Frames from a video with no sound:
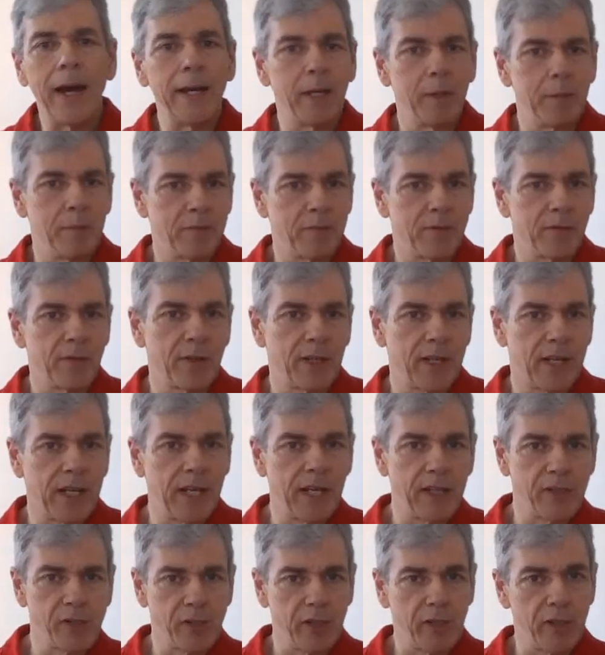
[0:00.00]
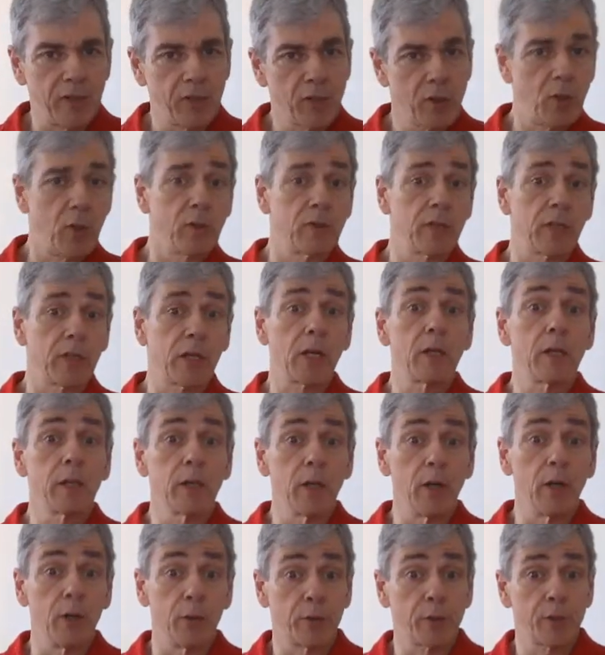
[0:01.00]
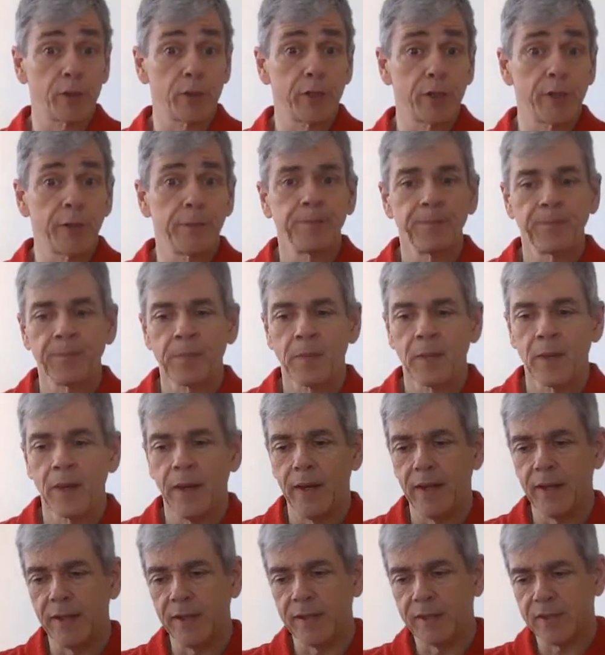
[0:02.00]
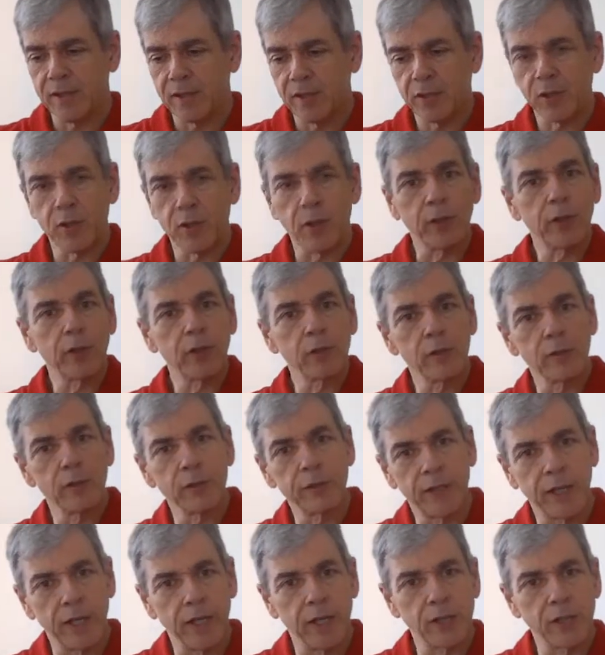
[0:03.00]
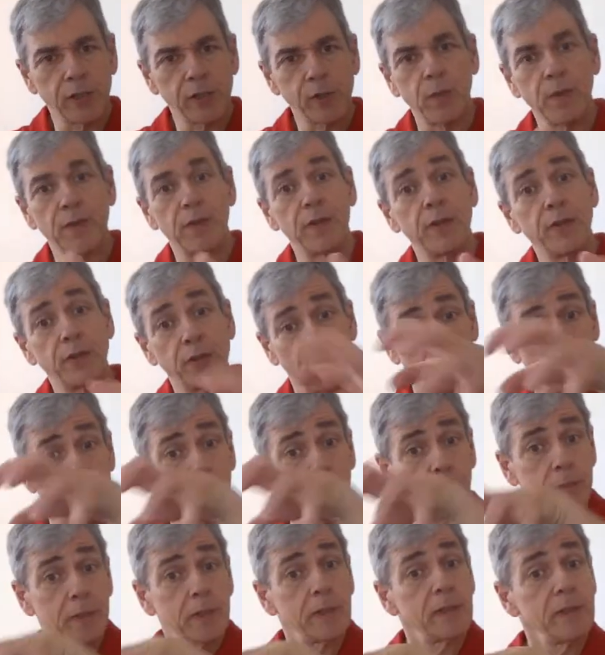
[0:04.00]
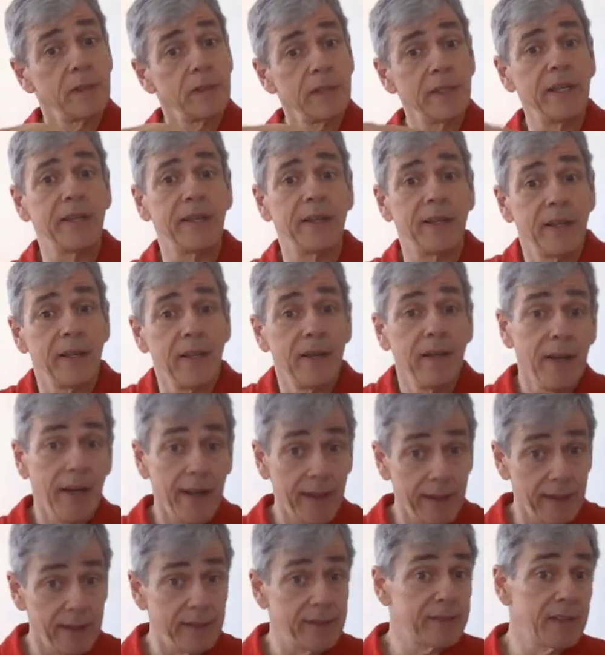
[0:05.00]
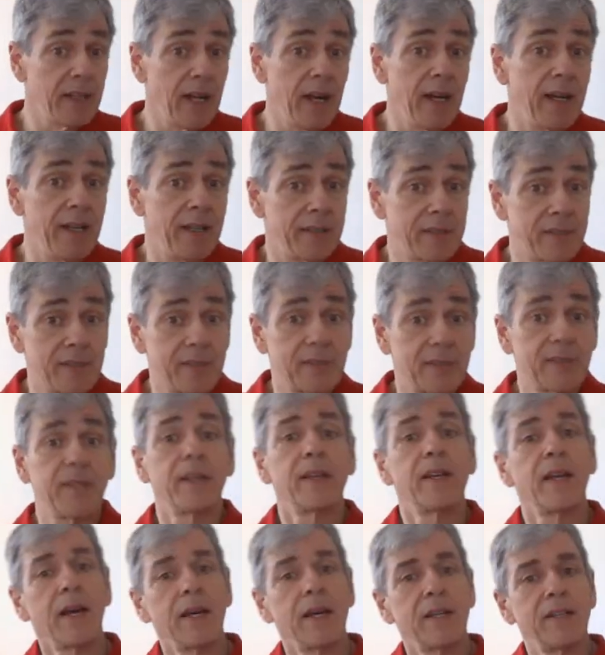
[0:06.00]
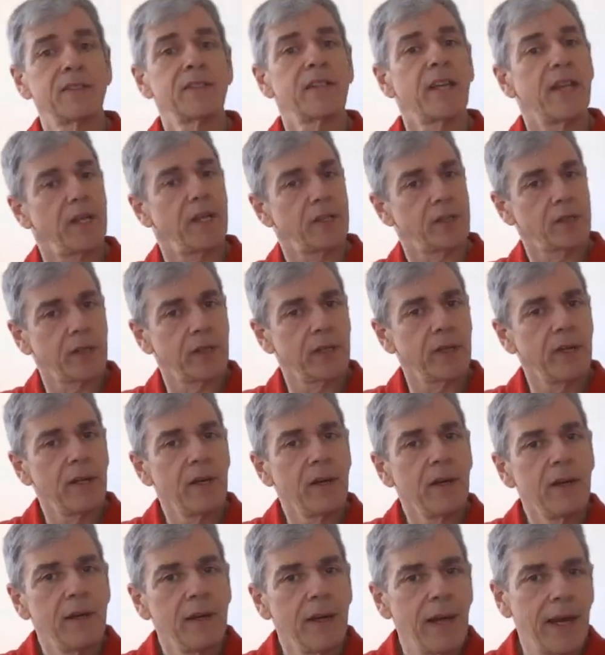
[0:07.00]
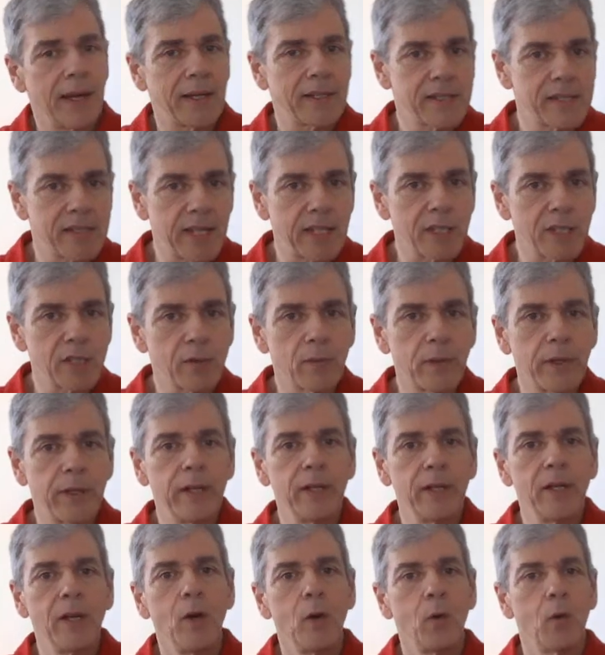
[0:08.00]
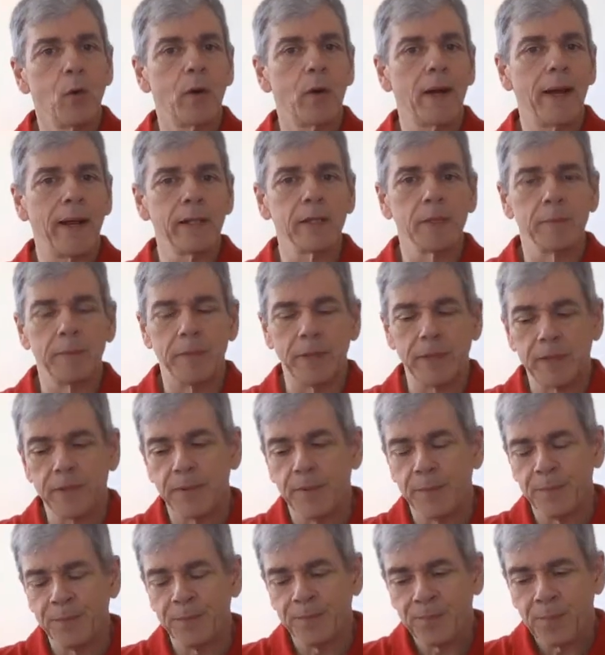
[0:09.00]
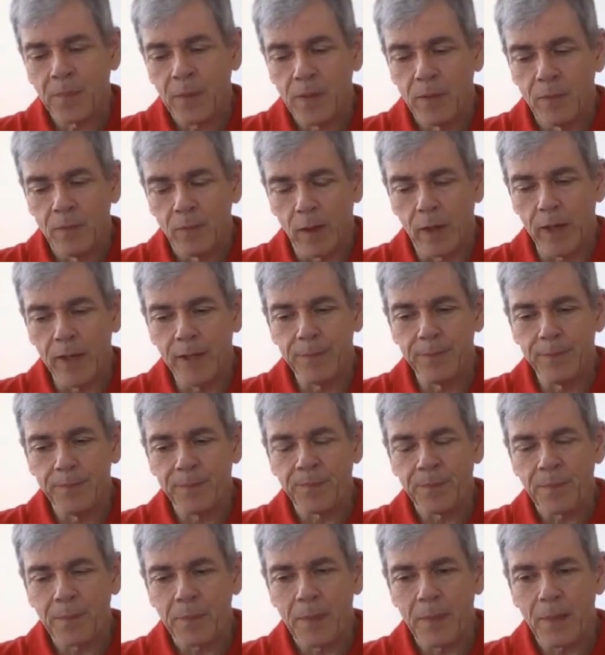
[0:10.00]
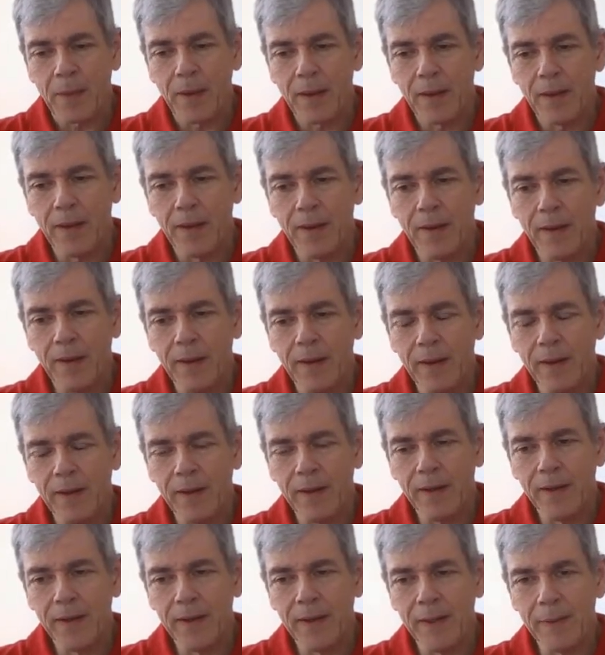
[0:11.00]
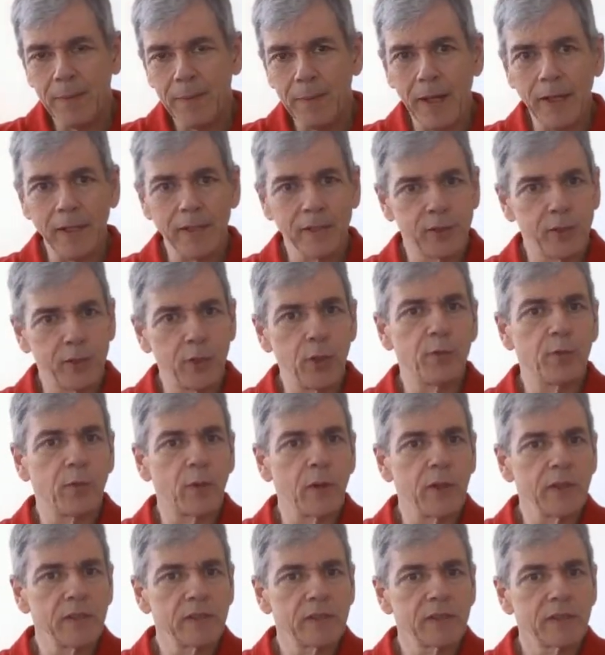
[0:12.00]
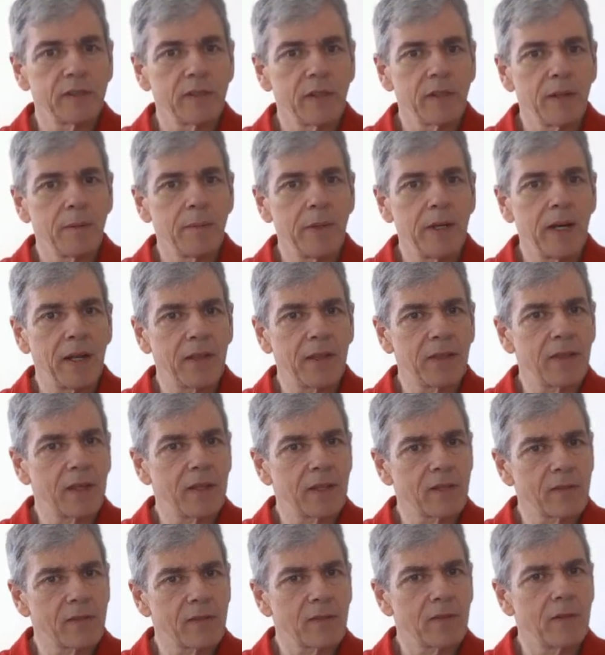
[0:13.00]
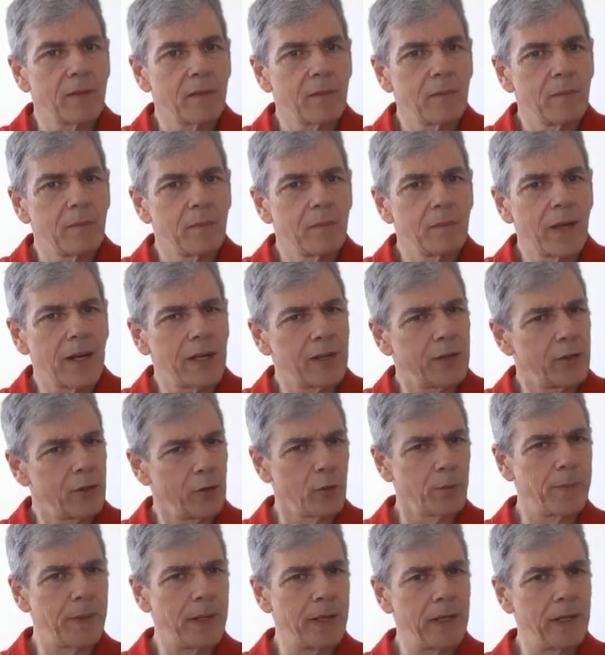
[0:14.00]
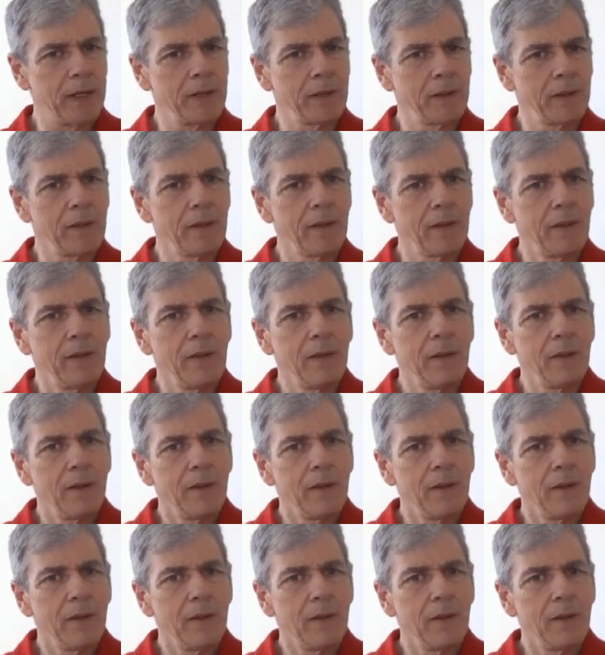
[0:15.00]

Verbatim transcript: item for the kitchen. It's called a cloche, and it's a circular dish with a domed lid. And it's nice. It's a nice kitchen accessory or element, right? Uh, and it's new for us. I mean, I think it's kind of European.